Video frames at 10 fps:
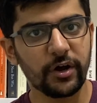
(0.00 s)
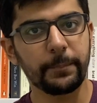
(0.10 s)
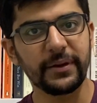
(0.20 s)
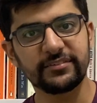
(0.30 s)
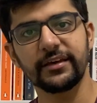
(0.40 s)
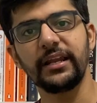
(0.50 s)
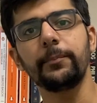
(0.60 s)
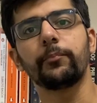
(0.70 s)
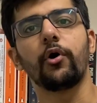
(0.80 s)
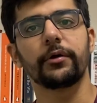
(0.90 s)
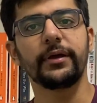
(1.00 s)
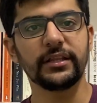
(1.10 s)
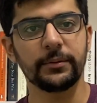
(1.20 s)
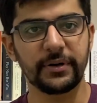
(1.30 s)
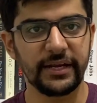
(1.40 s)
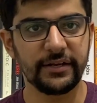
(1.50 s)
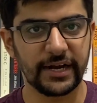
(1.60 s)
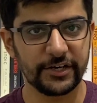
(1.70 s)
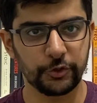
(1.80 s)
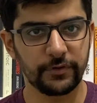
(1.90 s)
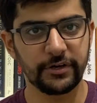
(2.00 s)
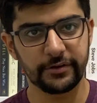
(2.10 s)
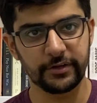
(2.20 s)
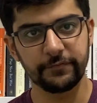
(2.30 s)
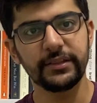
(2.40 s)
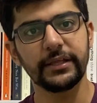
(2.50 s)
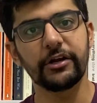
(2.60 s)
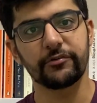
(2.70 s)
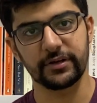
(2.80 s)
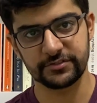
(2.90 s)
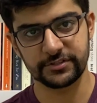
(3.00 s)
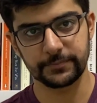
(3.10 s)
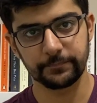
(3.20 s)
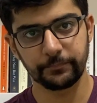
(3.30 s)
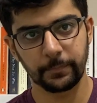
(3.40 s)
you are basically borrowing the money that you will return with interest.